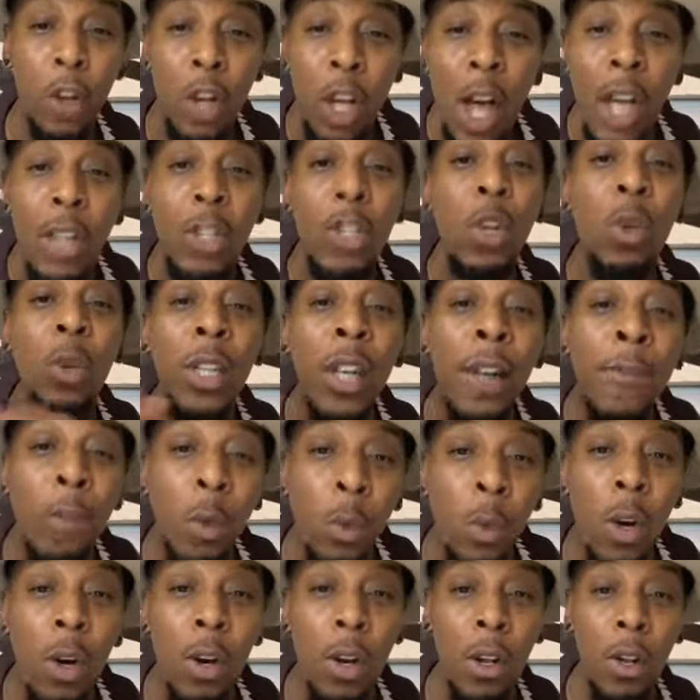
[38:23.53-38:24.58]
But God so
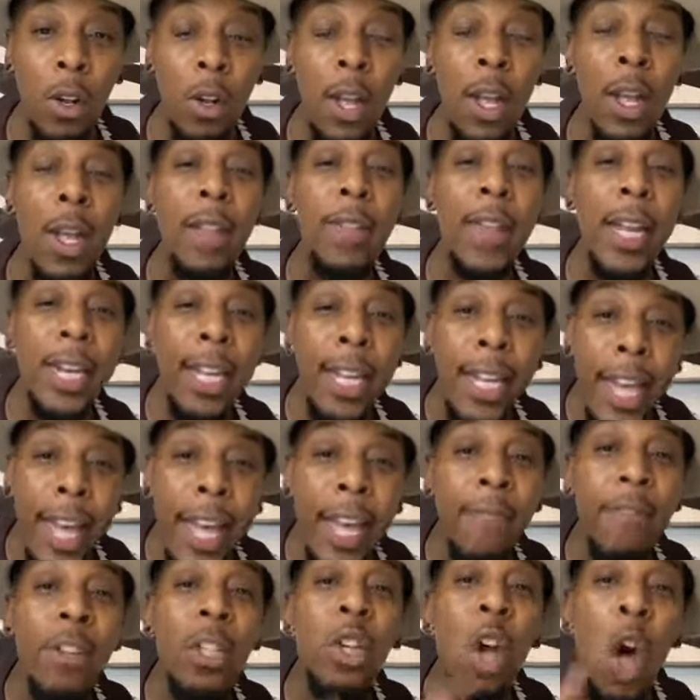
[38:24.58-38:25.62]
loved the world that he
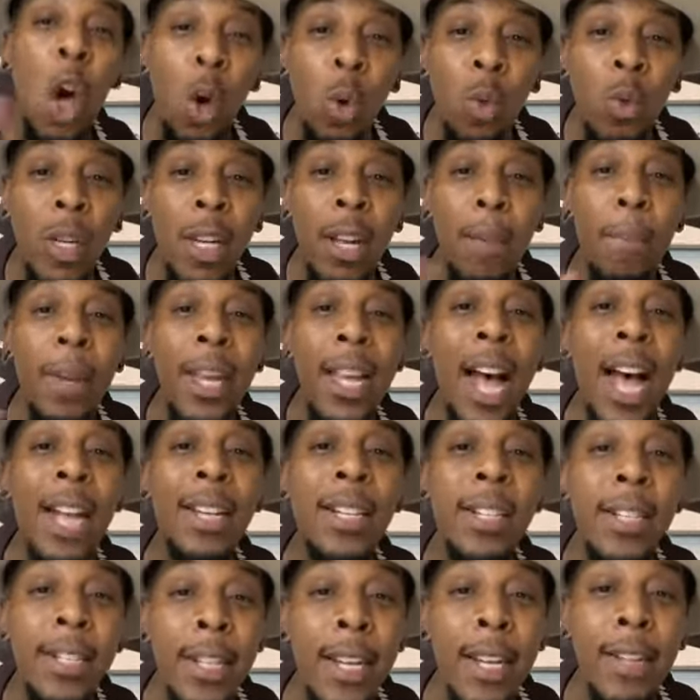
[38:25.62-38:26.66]
gave his only
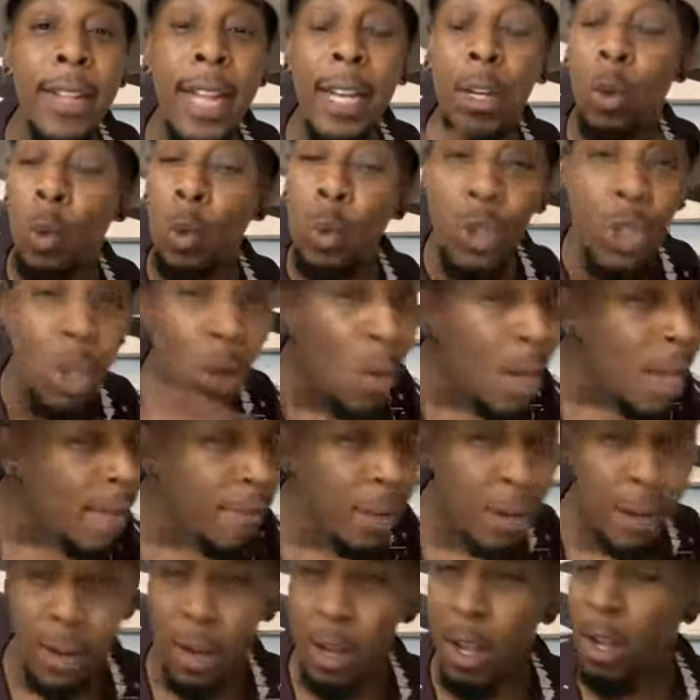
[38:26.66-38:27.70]
begotten son that
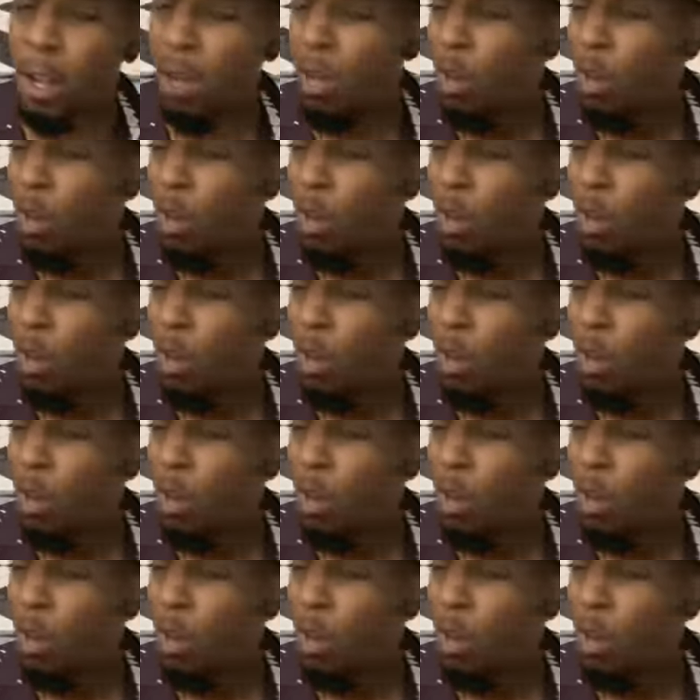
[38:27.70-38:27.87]
whosoever,